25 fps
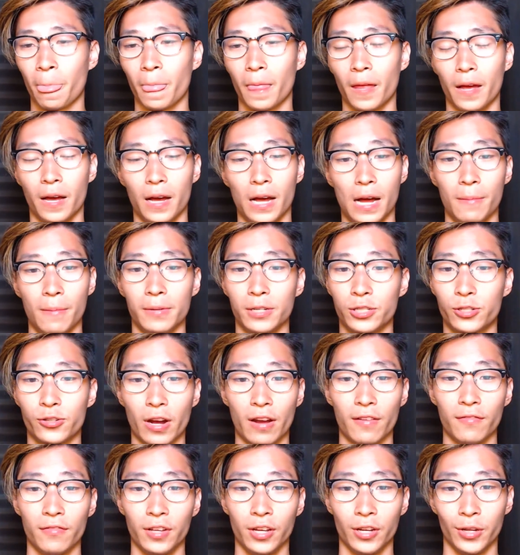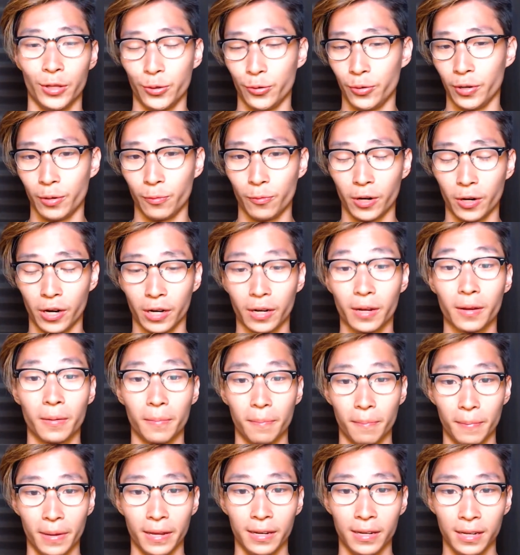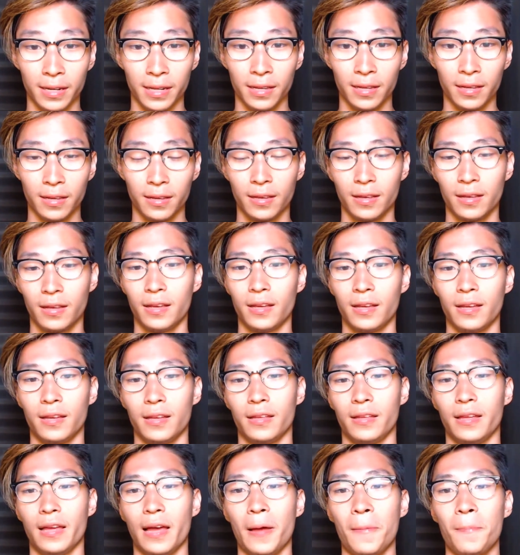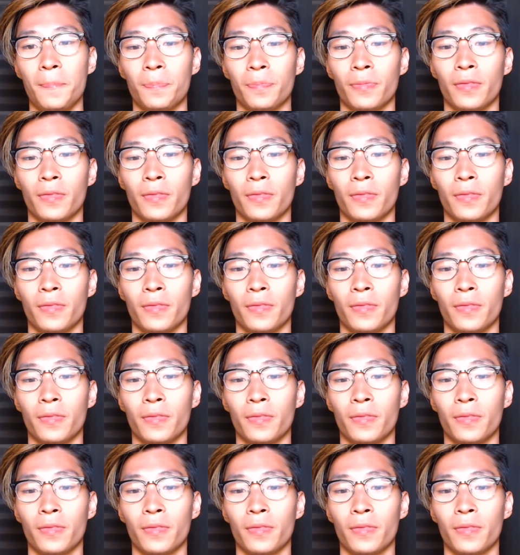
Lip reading: I'm just traveling, doing work mainly. Yeah.